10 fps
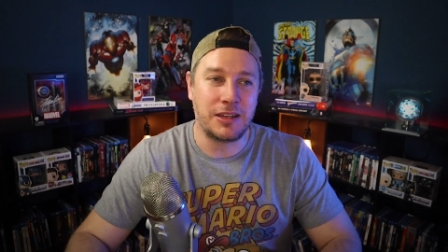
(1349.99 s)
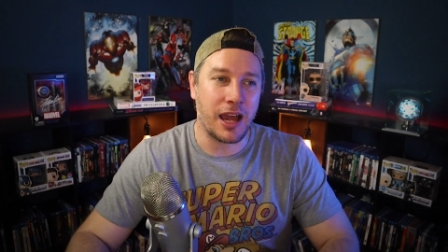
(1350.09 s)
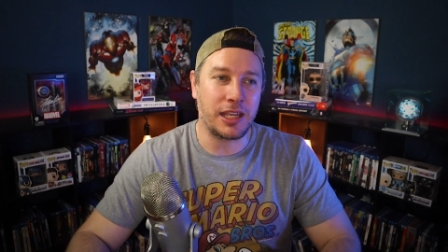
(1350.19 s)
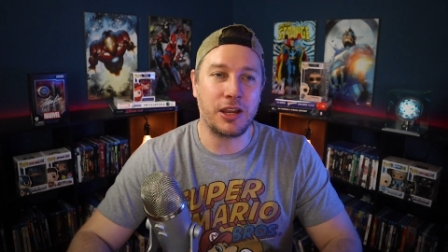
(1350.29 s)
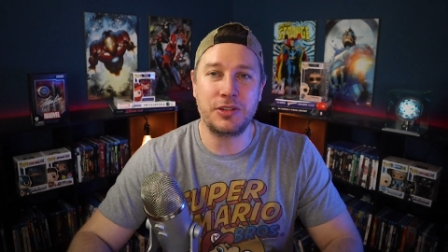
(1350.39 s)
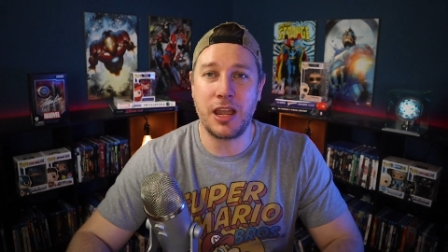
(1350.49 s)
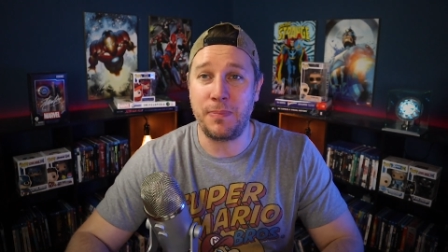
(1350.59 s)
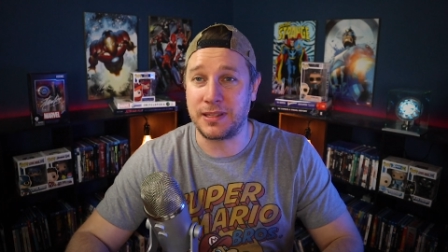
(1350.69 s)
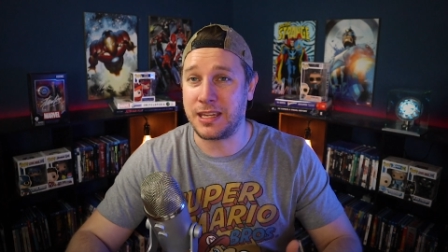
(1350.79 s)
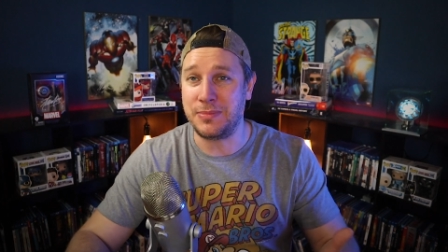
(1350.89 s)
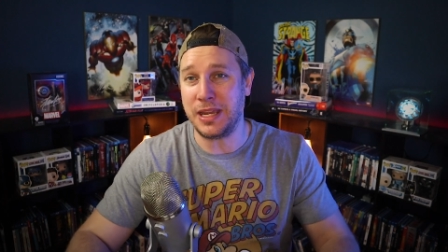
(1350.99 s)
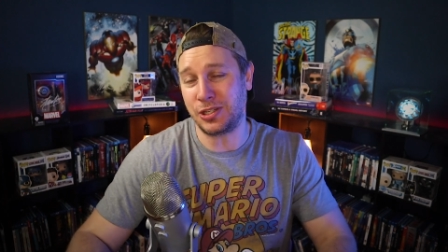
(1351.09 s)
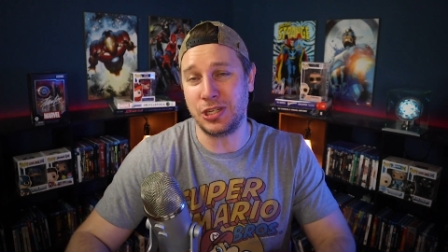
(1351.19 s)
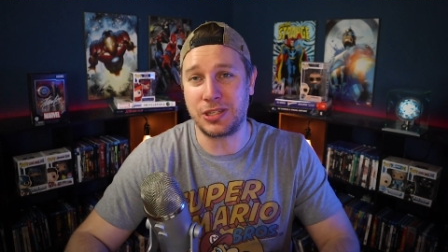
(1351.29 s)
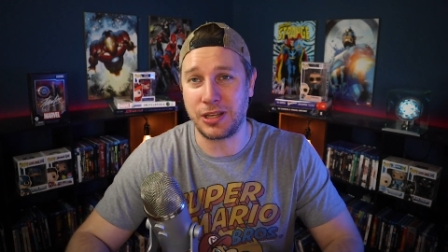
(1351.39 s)
Dottie goes up. It seems
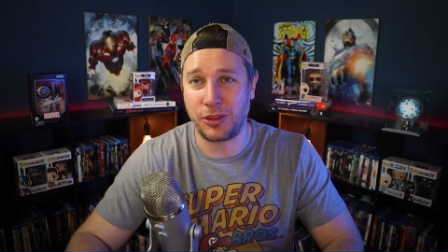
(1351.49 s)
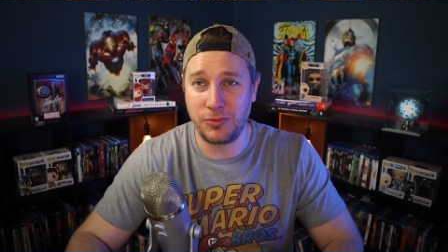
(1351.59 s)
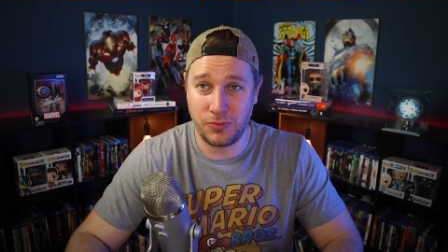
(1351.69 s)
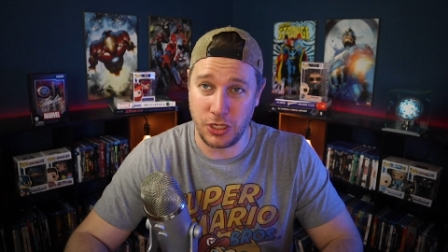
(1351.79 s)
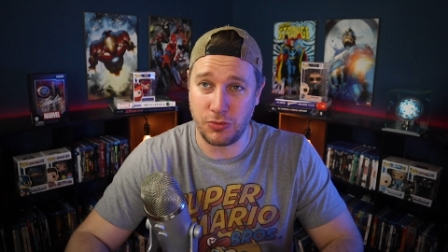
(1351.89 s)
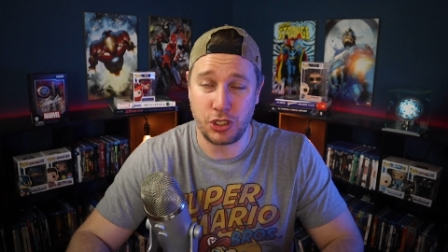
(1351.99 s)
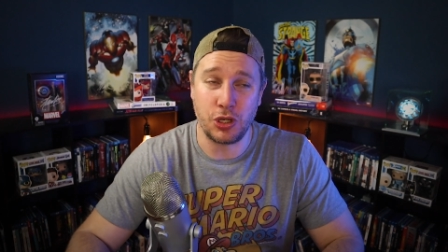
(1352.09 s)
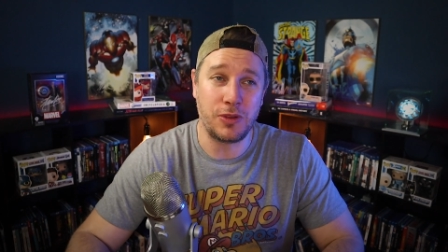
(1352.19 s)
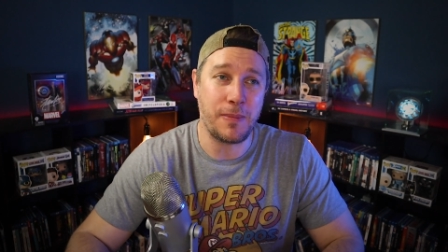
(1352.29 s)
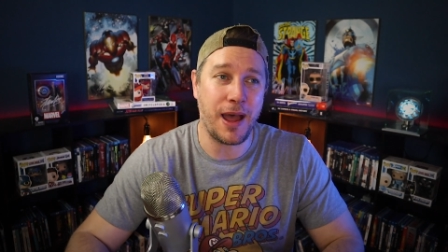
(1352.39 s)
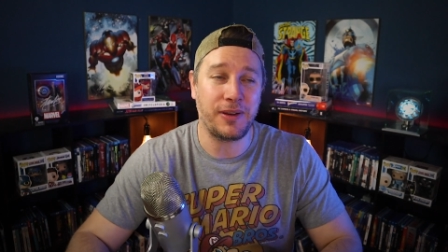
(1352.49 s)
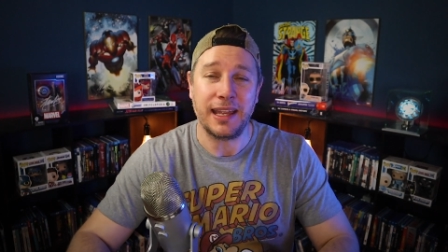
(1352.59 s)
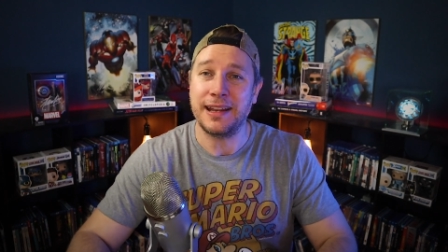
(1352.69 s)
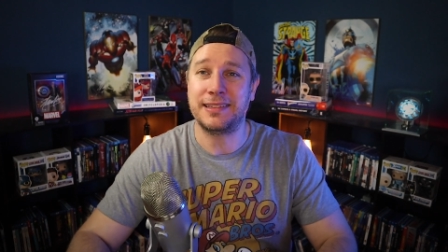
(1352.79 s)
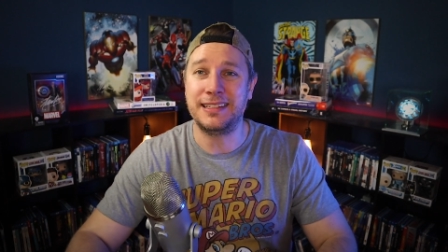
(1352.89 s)
like she's going to you know, chew them out
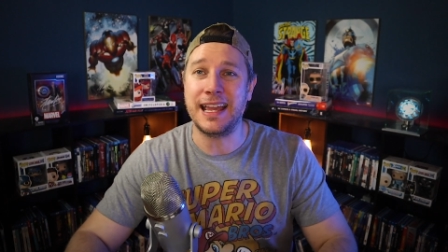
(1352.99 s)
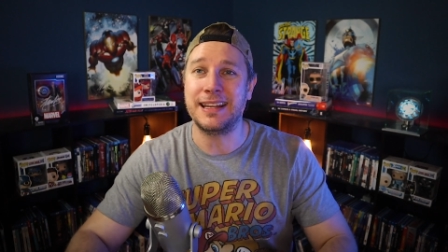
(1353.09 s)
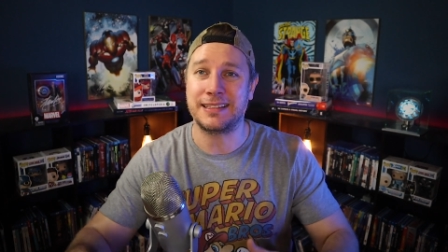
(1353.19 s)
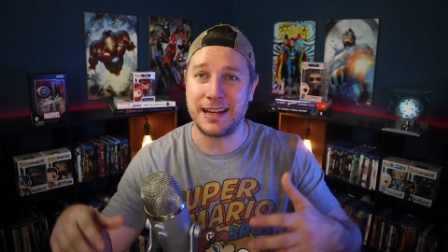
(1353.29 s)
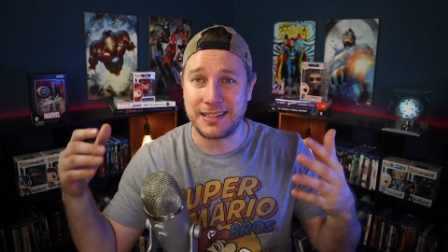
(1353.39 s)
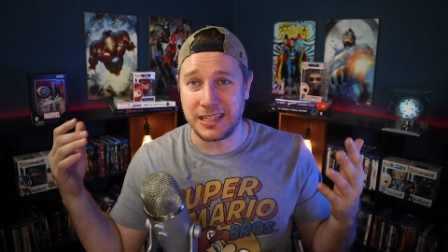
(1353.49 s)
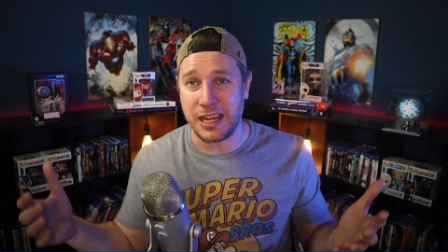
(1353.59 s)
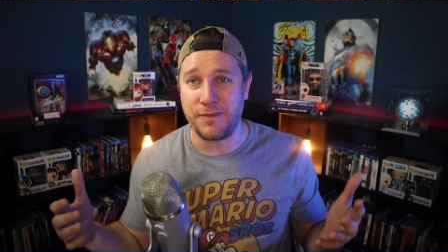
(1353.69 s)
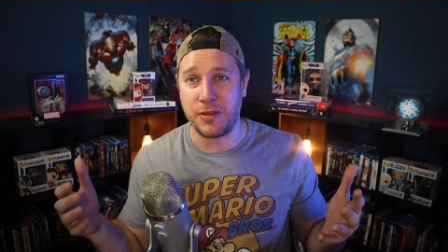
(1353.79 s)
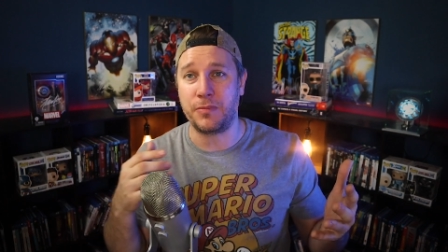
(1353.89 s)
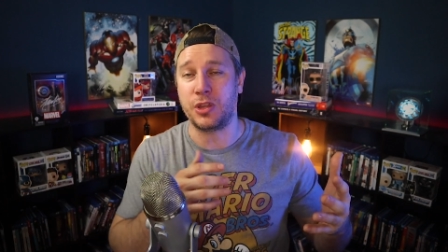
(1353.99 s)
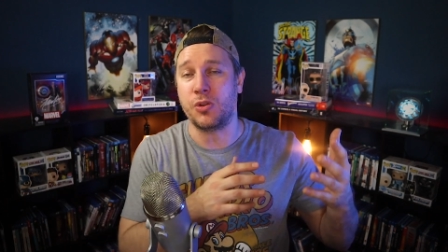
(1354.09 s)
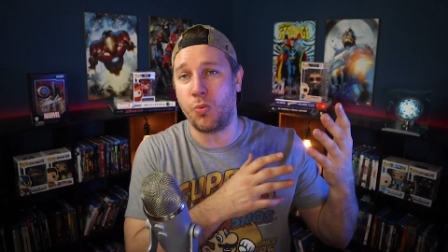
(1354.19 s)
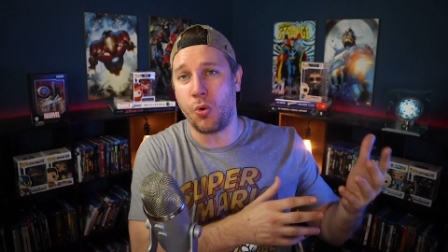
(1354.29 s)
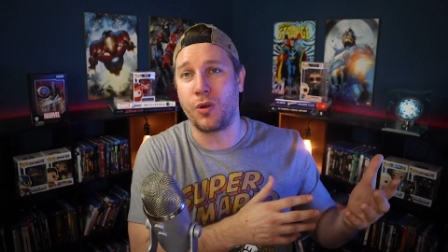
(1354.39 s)
and instead decides to give them
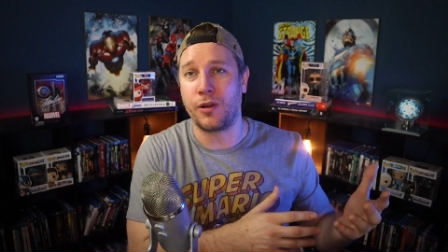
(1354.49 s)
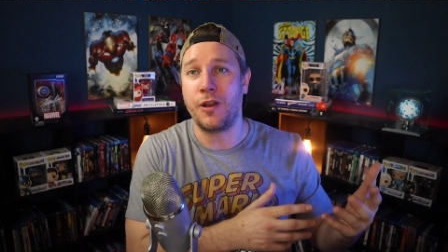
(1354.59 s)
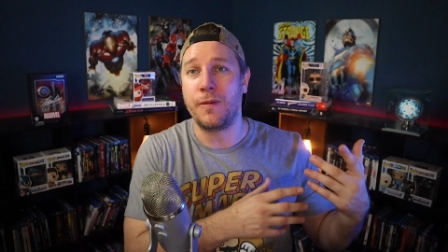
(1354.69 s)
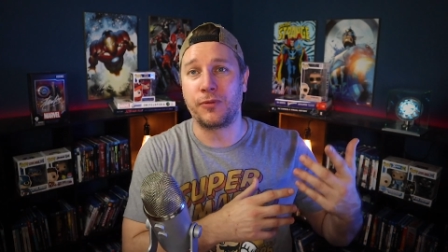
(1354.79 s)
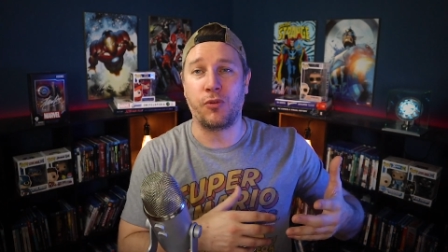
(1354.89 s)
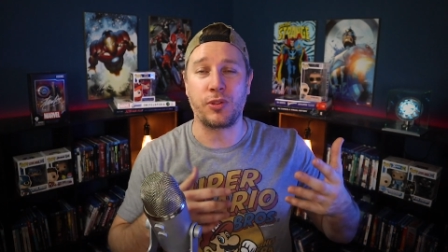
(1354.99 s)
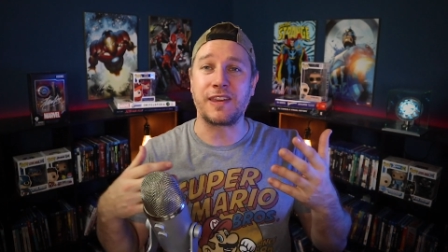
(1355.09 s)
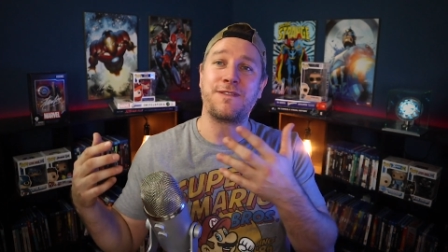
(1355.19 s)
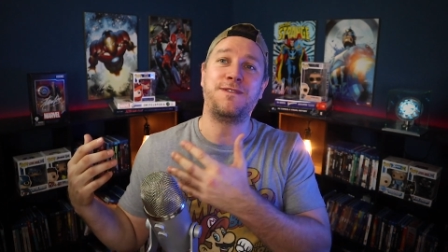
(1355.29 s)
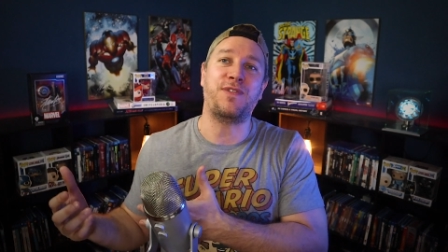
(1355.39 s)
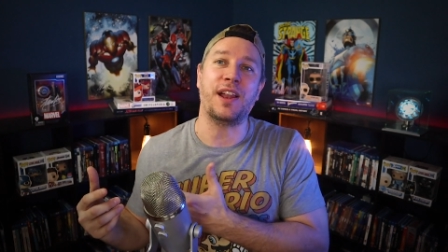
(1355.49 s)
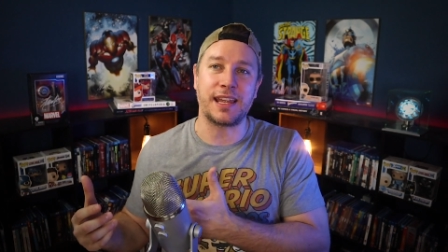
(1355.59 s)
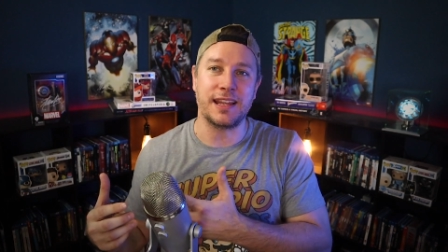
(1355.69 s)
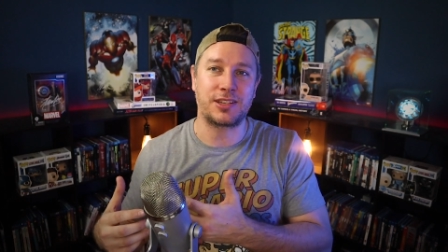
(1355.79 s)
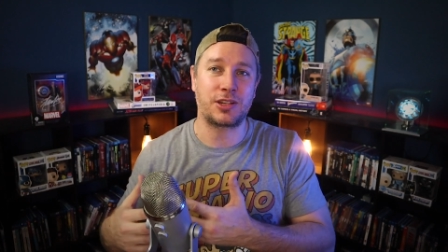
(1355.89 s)
the award for the
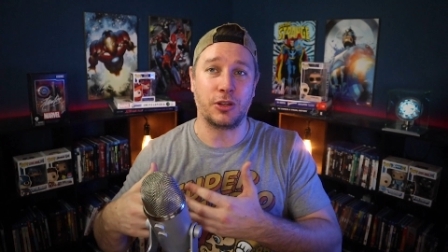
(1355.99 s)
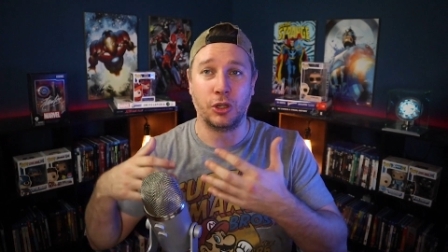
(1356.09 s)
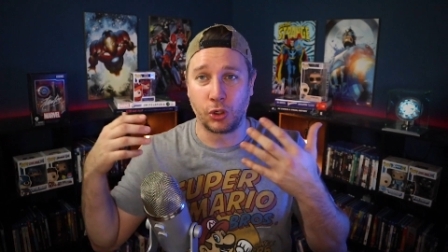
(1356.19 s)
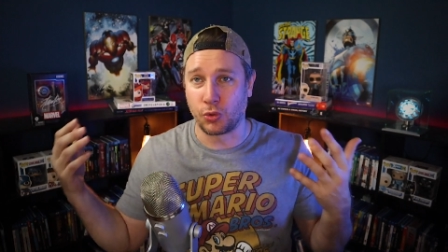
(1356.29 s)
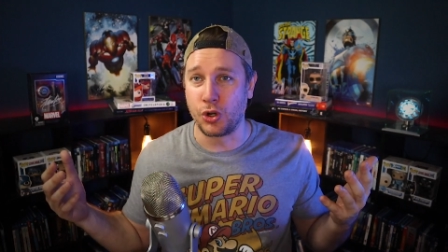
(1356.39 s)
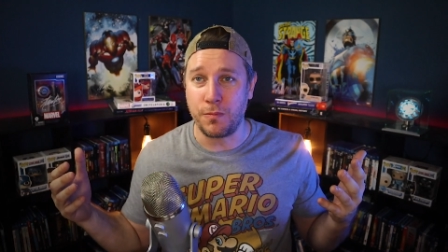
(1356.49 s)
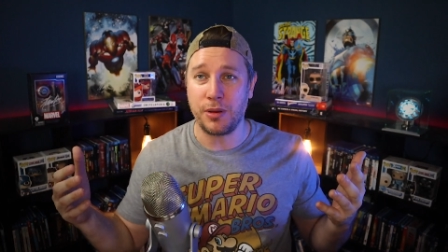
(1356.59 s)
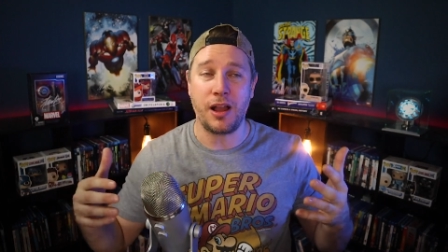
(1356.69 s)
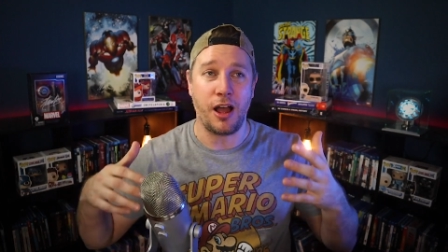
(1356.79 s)
funniest group